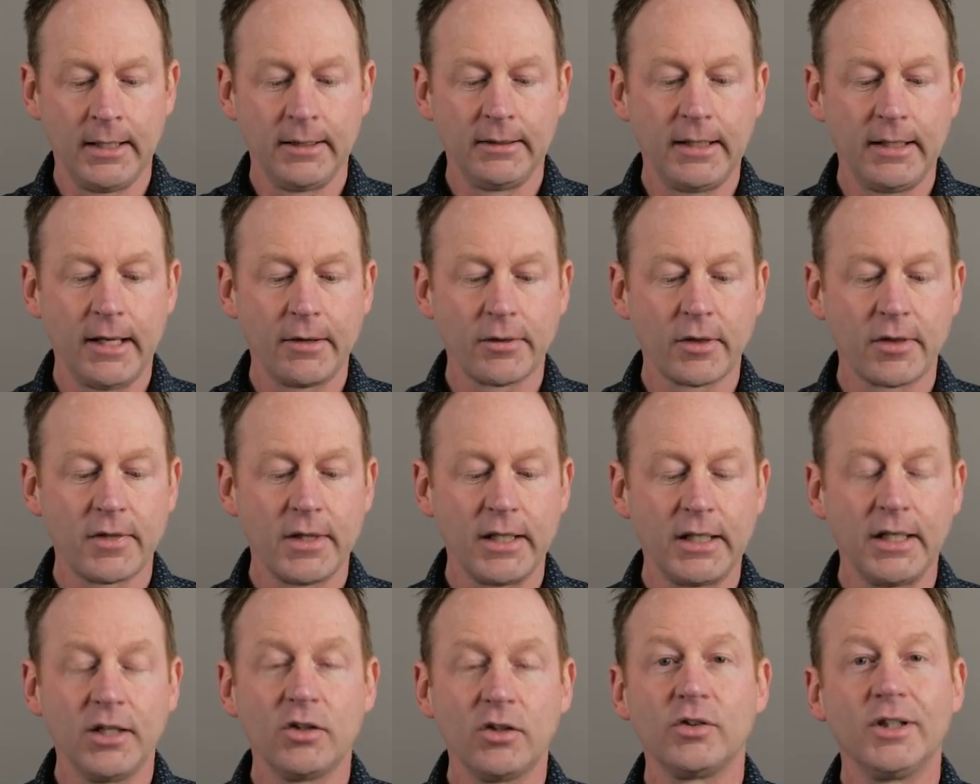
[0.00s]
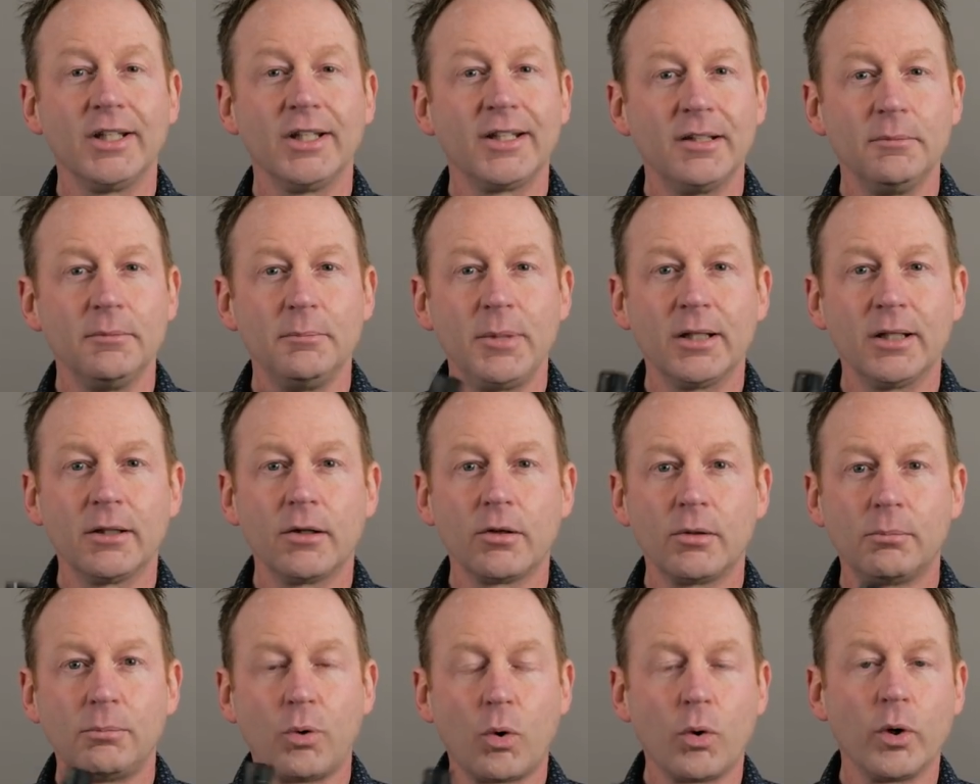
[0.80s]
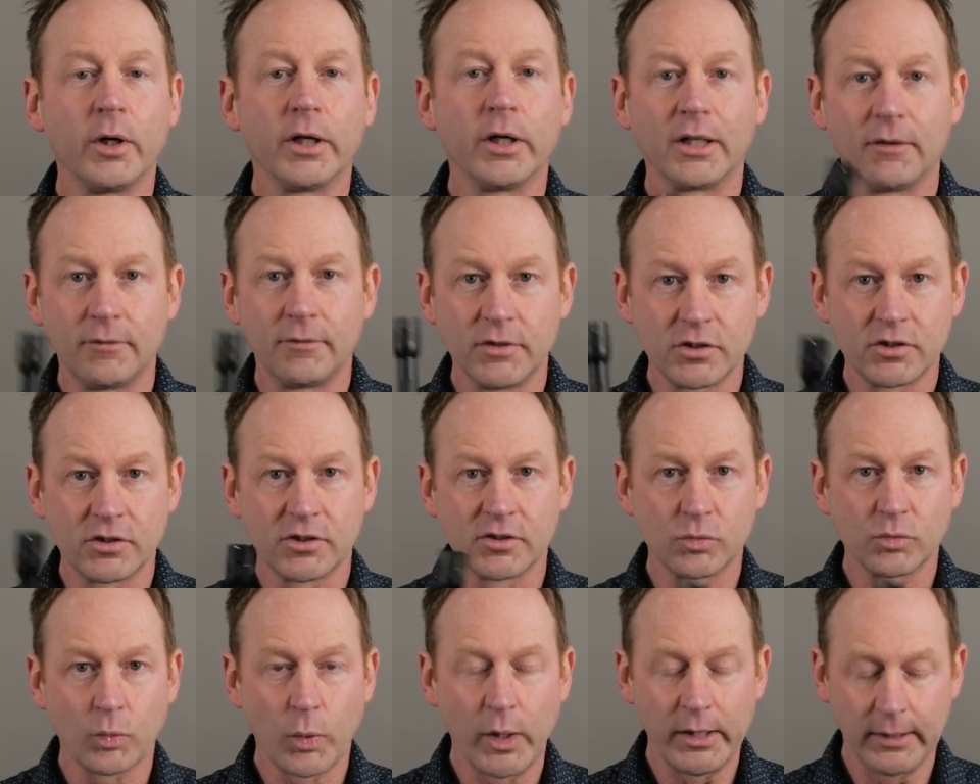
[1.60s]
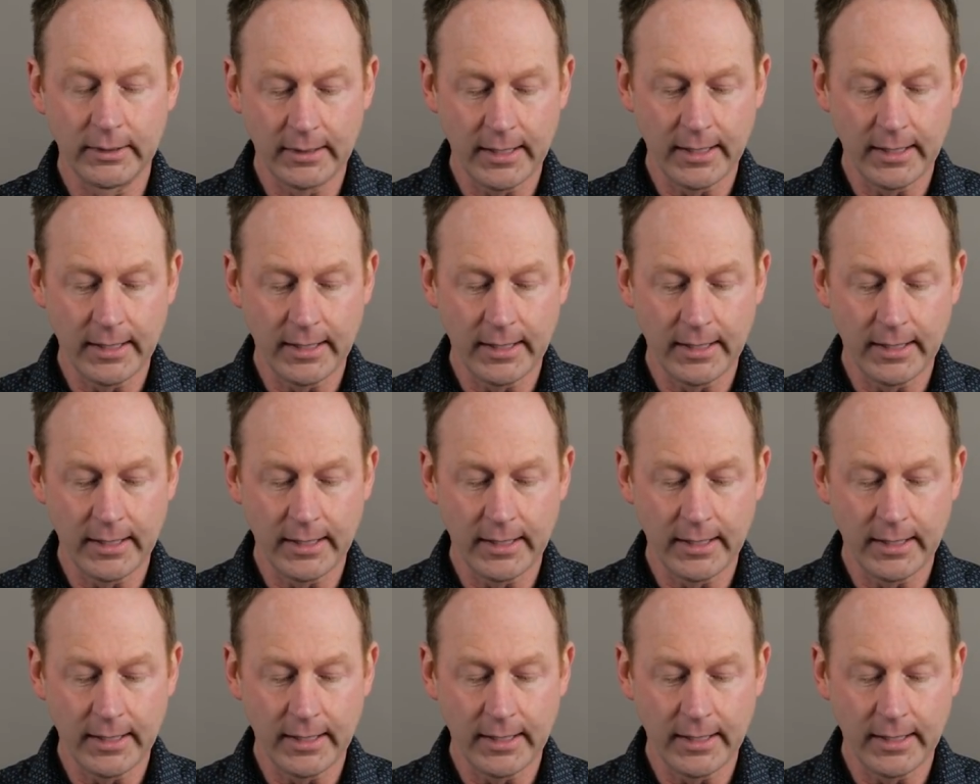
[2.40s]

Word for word: Now the thing is, it can be a little boring if it's just white